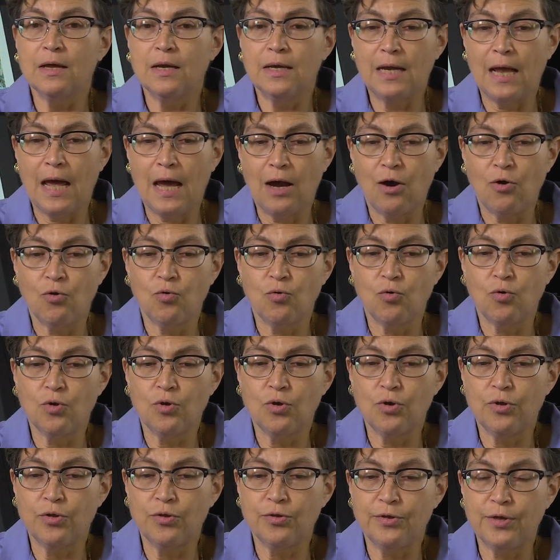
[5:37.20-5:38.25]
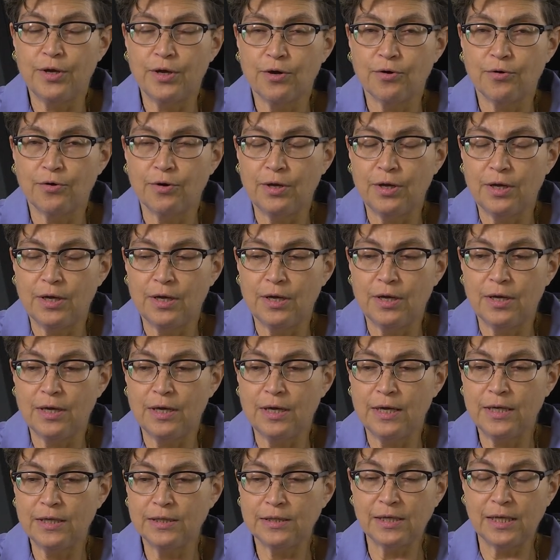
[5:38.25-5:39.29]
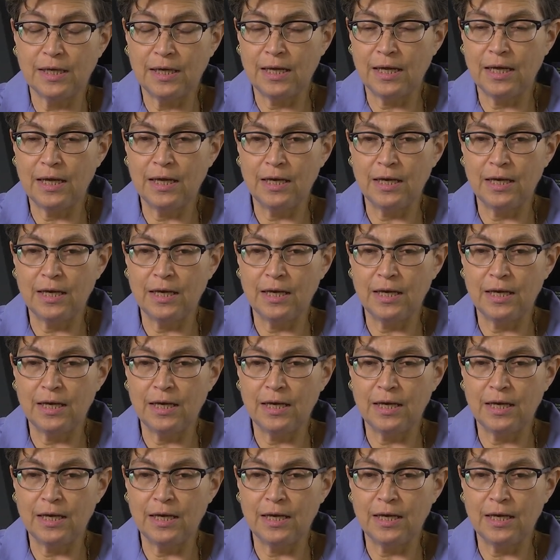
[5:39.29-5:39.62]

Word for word: Now, there is an,